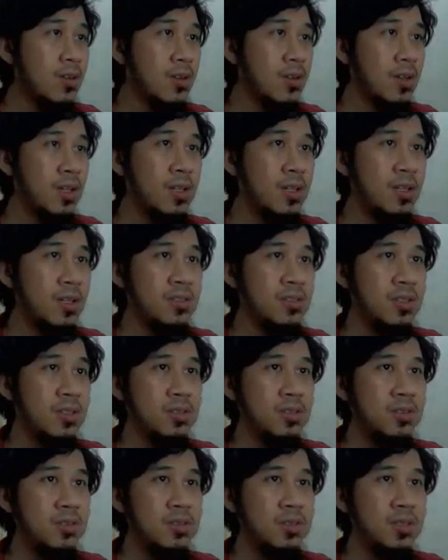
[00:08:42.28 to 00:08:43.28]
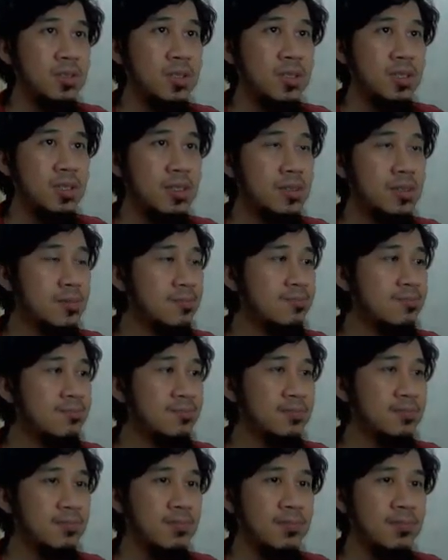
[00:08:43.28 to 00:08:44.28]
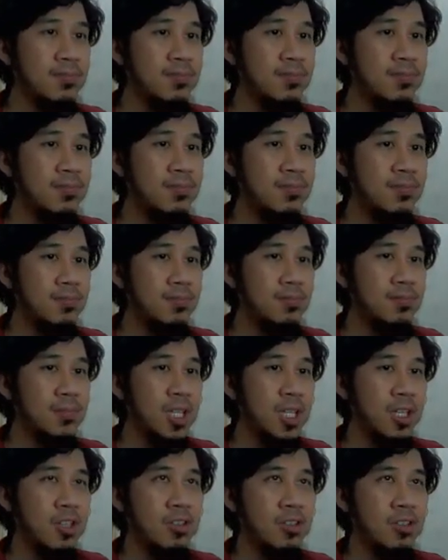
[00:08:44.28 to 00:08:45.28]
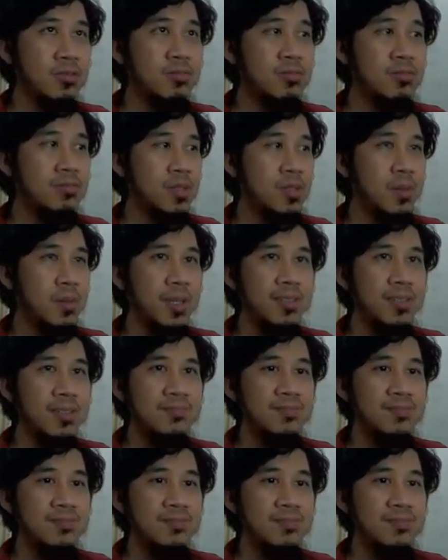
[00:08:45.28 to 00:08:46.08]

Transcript: Okay, that's all, and thank you. Bye bye.